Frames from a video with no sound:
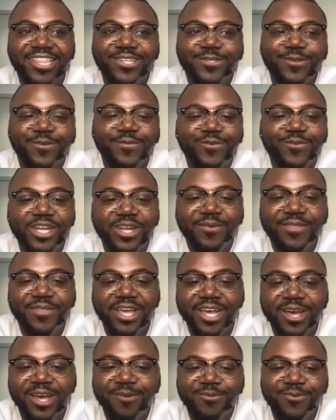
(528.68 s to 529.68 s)
there's a freedom
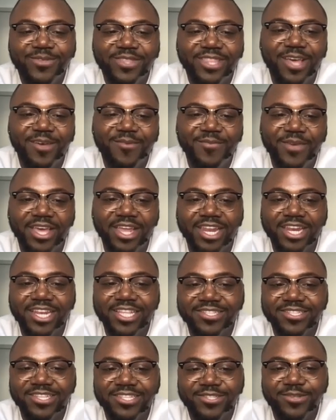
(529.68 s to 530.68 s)
that comes with that man
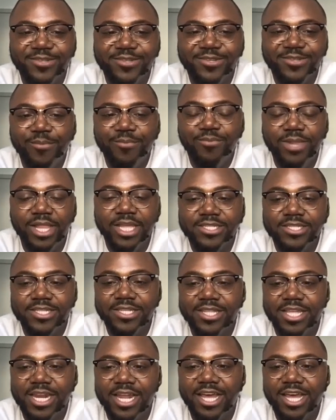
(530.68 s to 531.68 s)
and it's, it's a real
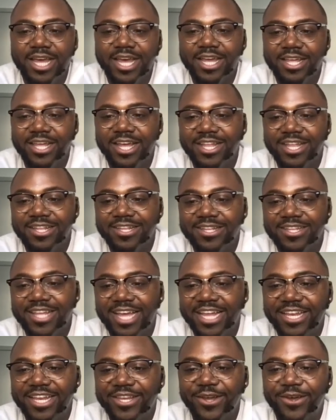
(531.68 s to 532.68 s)
blessing that I,
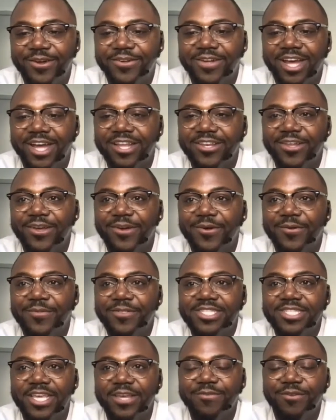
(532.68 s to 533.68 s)
I i don't i don't
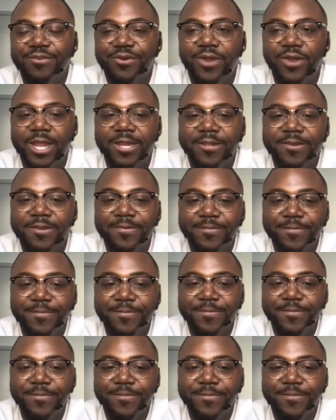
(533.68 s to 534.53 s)
take for granted